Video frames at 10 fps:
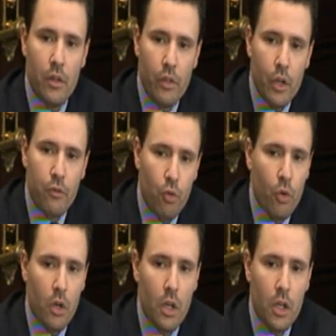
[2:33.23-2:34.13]

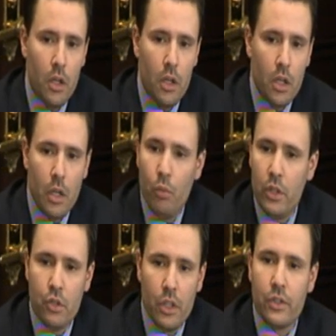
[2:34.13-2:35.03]
Therefore, can we
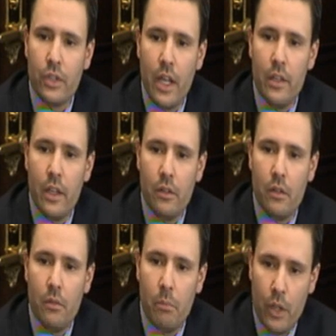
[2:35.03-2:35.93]
just say that
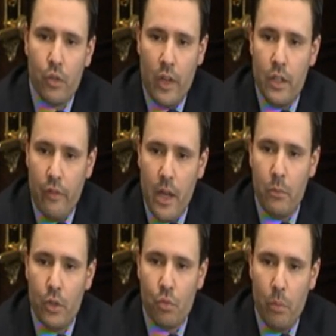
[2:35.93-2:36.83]
Pennsylvania
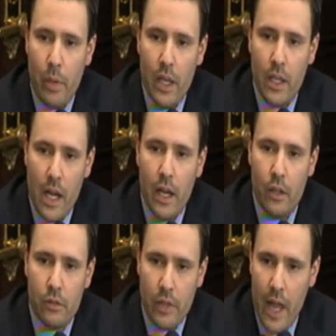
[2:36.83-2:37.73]
families will pay
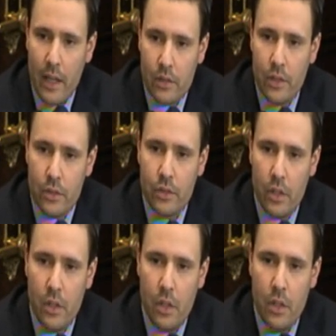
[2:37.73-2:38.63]
higher taxes
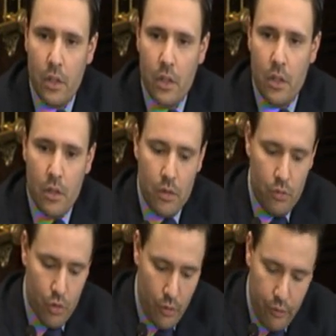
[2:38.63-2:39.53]

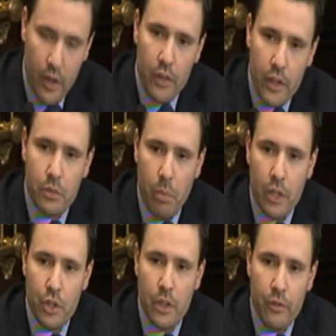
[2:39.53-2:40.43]
to fund this
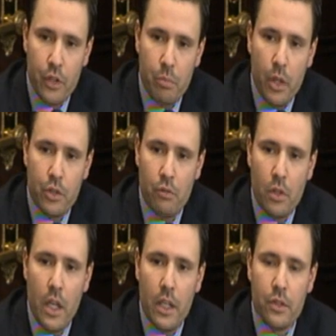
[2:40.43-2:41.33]
budget if this budget
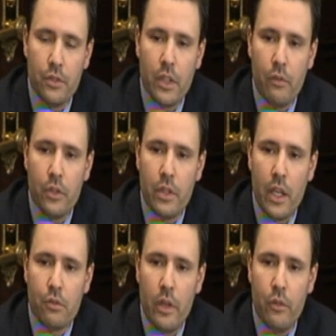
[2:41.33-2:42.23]
relies on severance
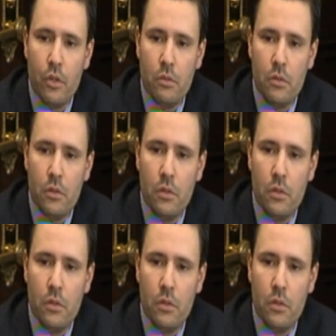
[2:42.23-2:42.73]
tax revenue?